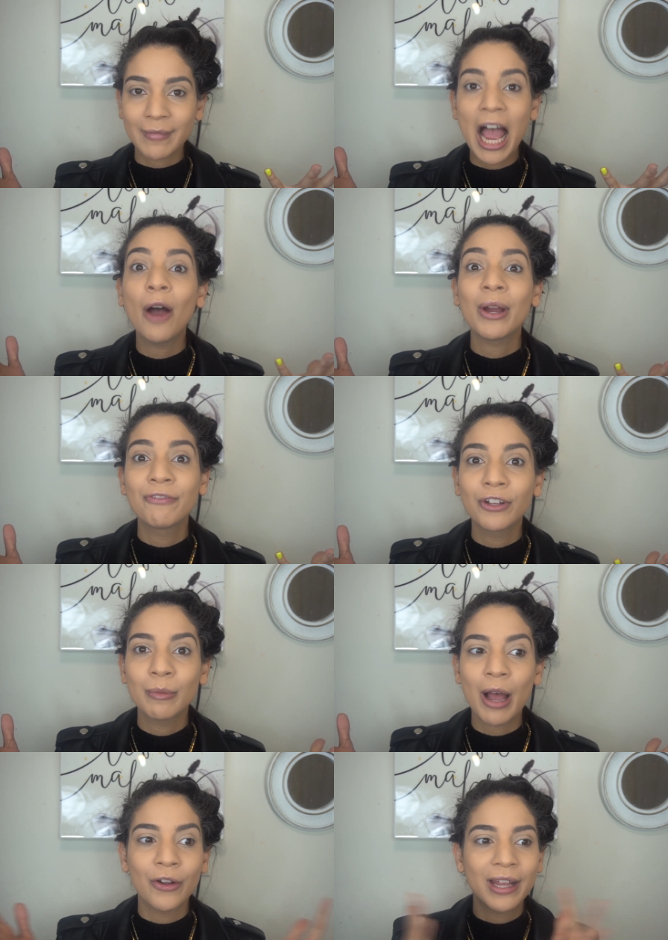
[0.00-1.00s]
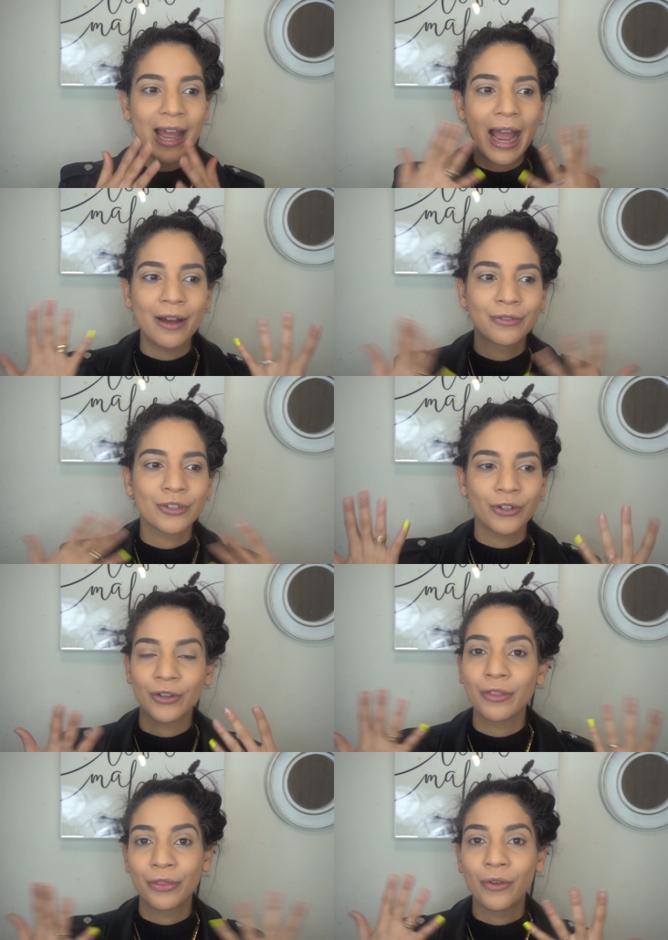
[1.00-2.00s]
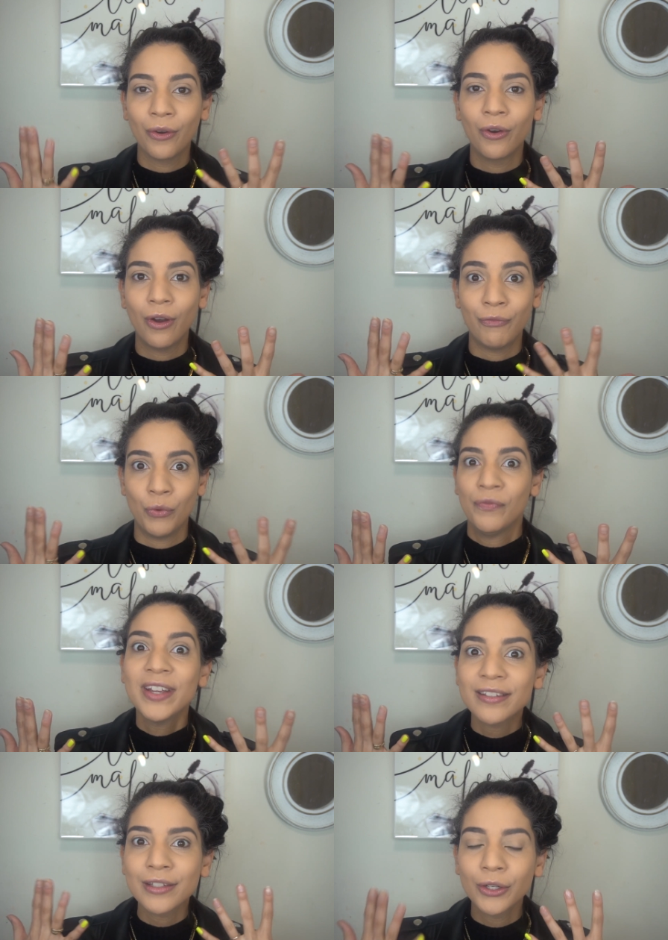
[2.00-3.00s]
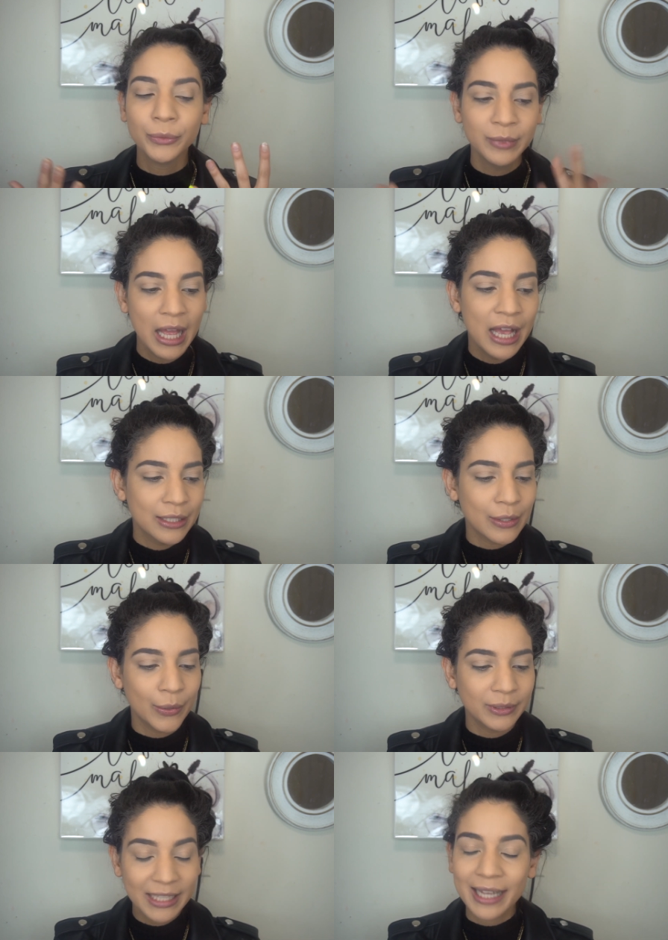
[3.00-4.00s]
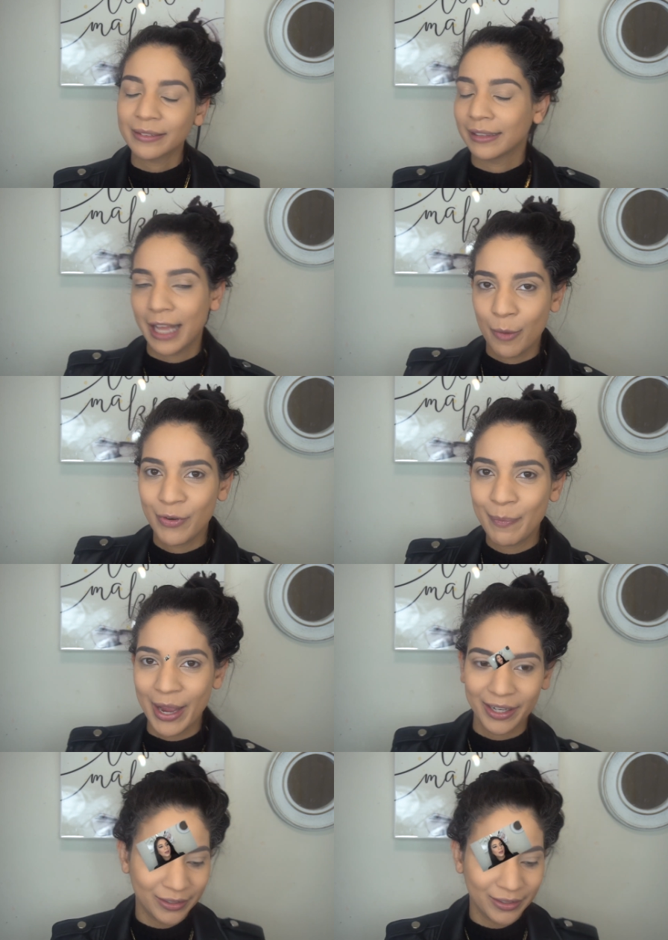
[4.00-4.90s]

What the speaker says: how I feel about it after a full face, you know. So yeah, I'll be right back.